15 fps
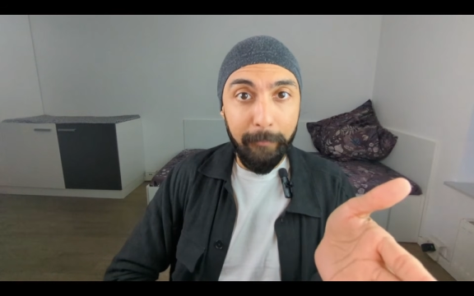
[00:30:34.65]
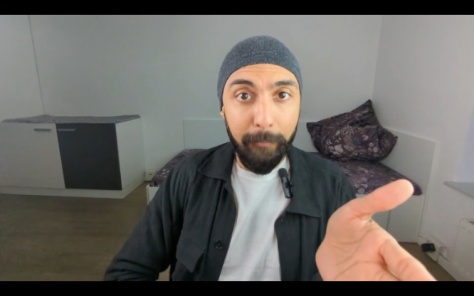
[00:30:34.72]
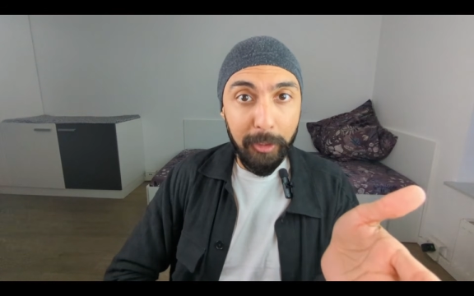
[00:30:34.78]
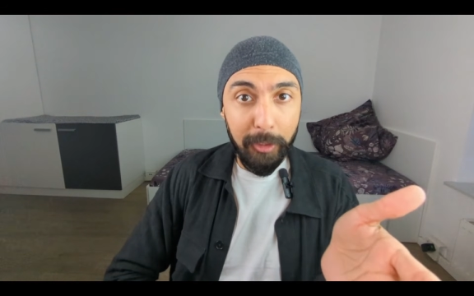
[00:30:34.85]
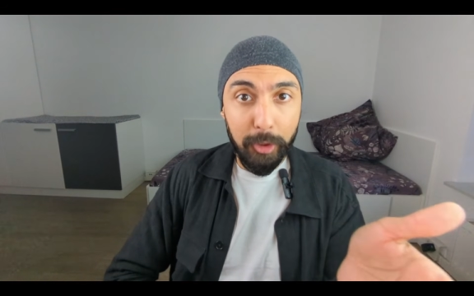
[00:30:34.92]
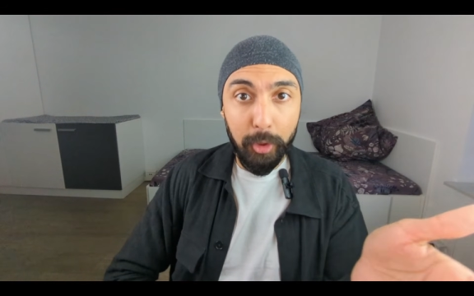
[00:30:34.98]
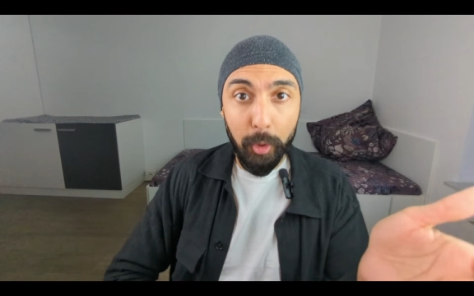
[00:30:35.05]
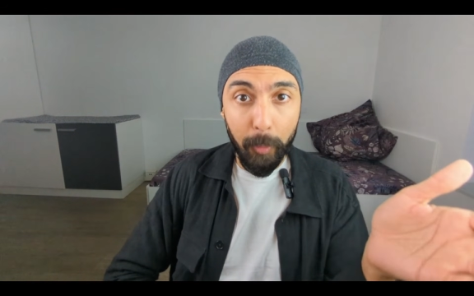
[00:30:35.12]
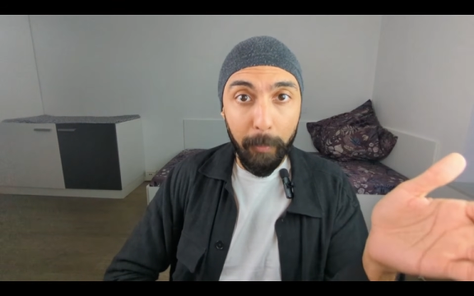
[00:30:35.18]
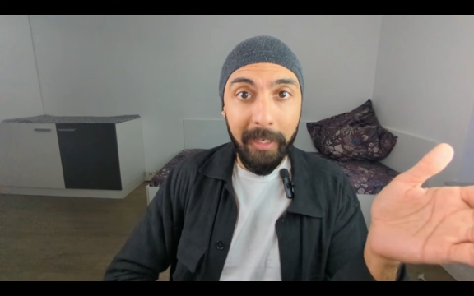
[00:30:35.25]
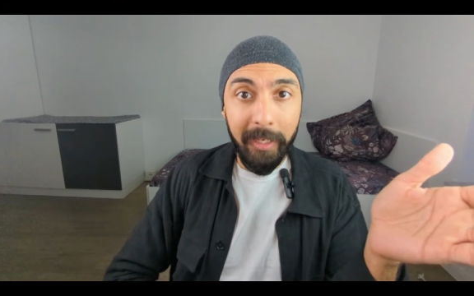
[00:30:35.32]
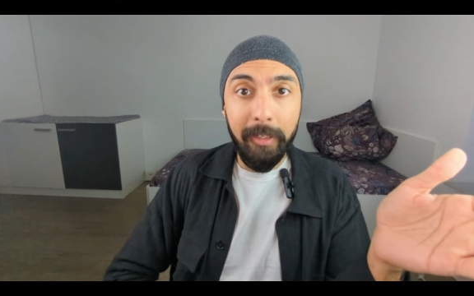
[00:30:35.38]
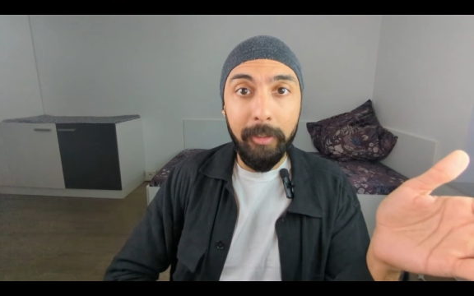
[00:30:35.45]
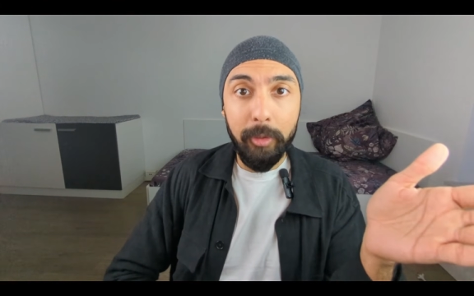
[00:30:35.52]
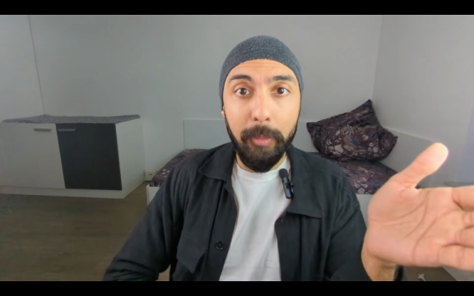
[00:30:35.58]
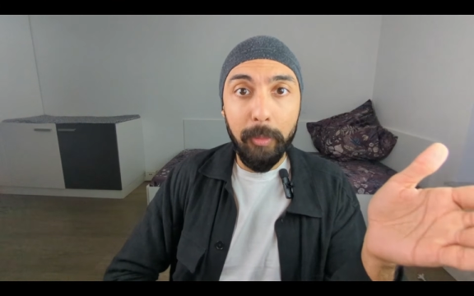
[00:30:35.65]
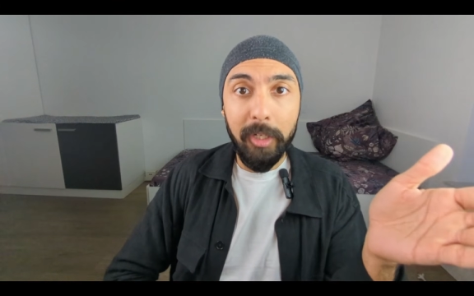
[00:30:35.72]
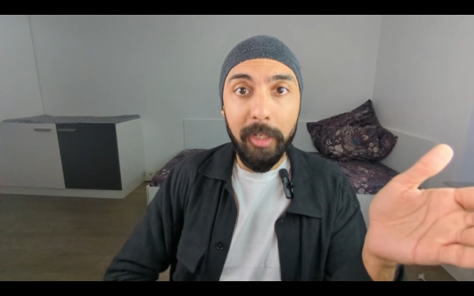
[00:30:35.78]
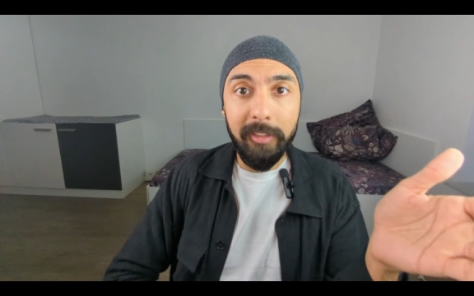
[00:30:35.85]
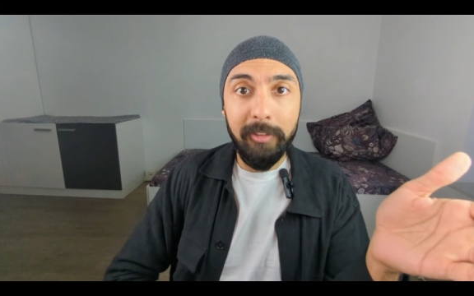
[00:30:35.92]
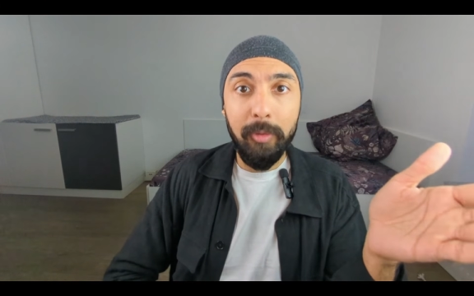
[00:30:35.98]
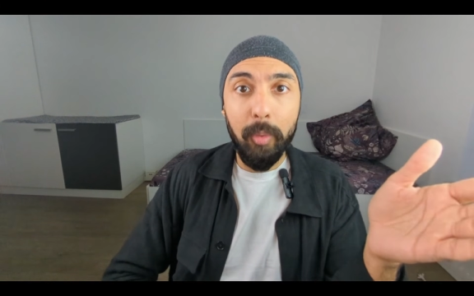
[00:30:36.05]
which domain in
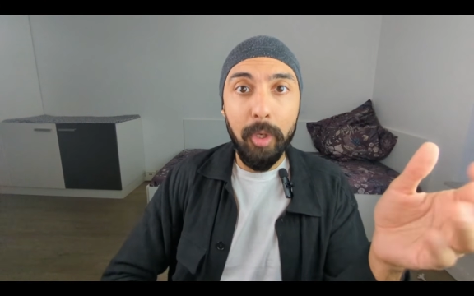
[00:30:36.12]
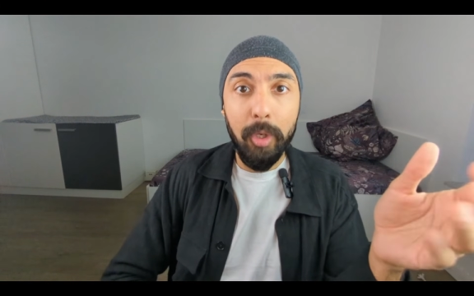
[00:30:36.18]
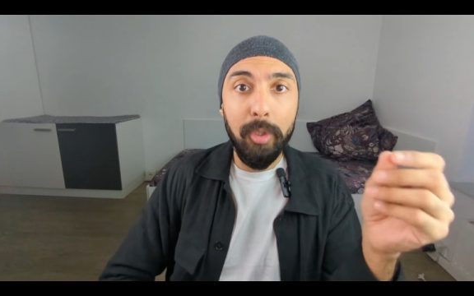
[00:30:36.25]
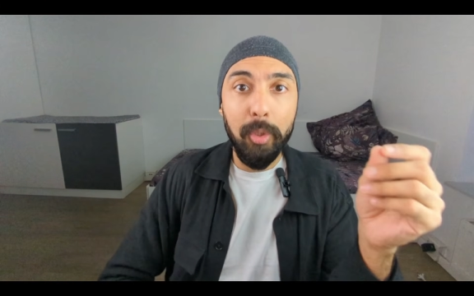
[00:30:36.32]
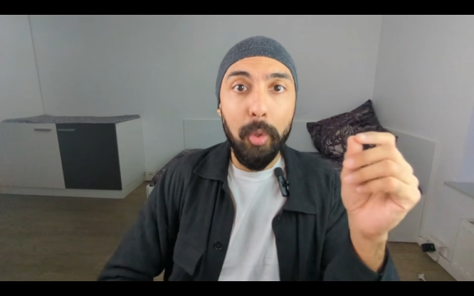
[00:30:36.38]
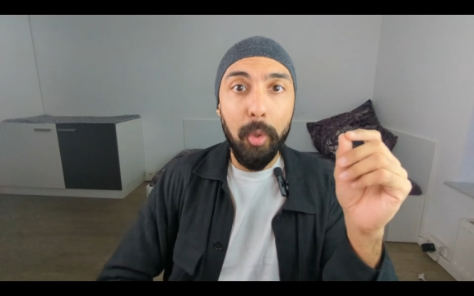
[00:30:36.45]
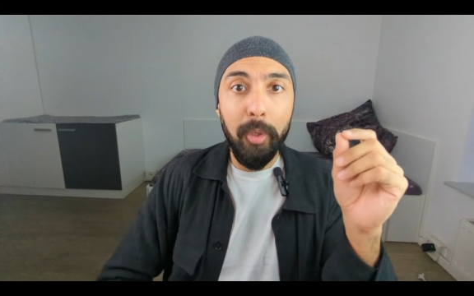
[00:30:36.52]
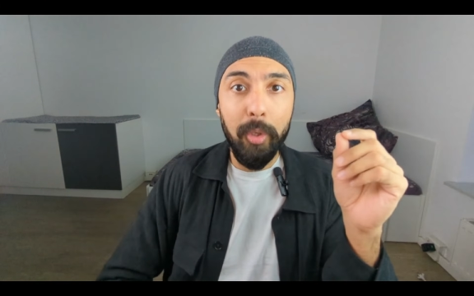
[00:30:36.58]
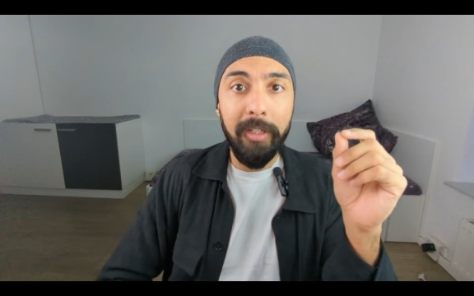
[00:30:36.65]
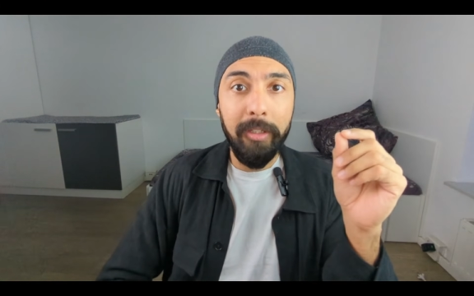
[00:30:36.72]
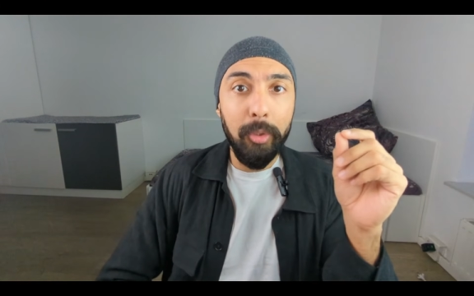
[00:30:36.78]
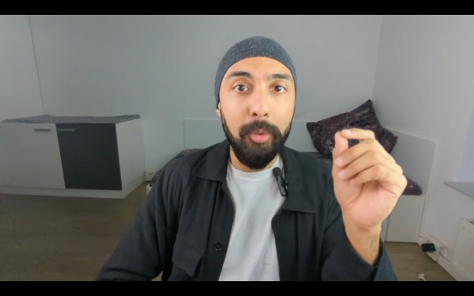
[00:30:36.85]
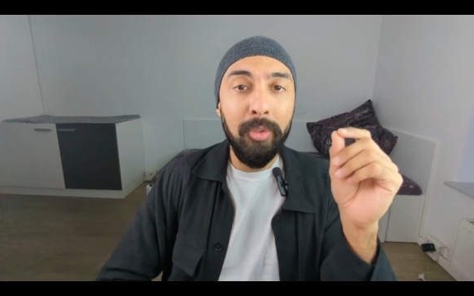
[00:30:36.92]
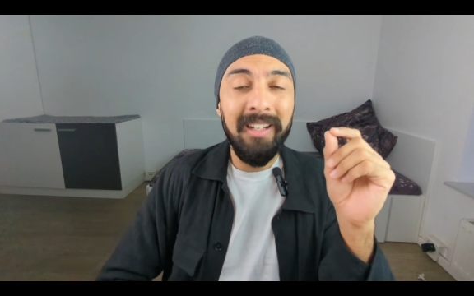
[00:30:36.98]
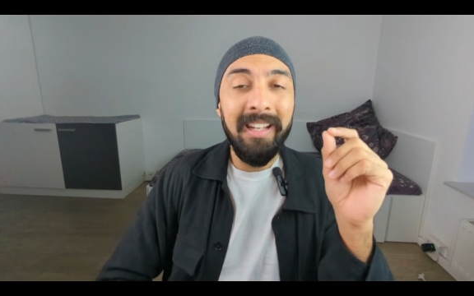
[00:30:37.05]
robotics you want to go into.